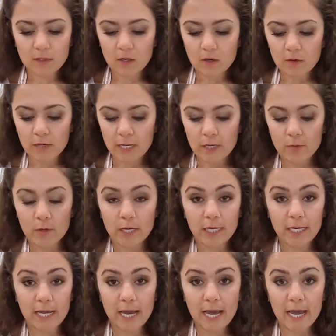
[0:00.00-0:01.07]
Okay, we're
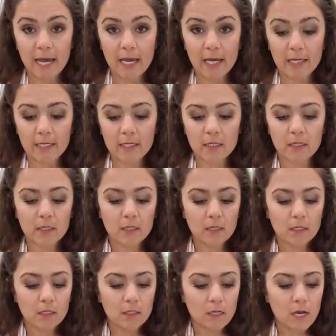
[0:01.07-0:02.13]
gonna add
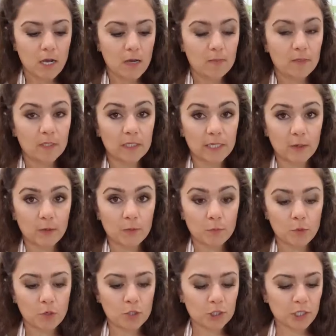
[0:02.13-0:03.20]
the liquid
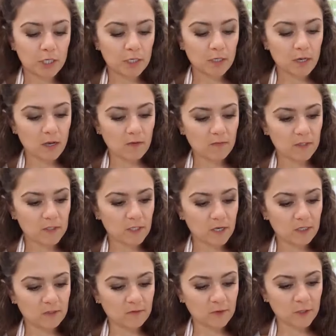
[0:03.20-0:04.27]
portion of the
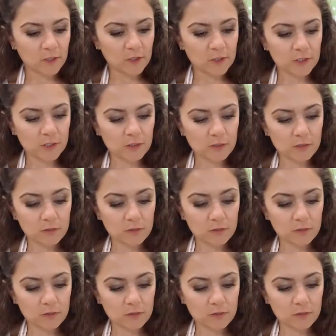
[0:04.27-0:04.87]
sauce first,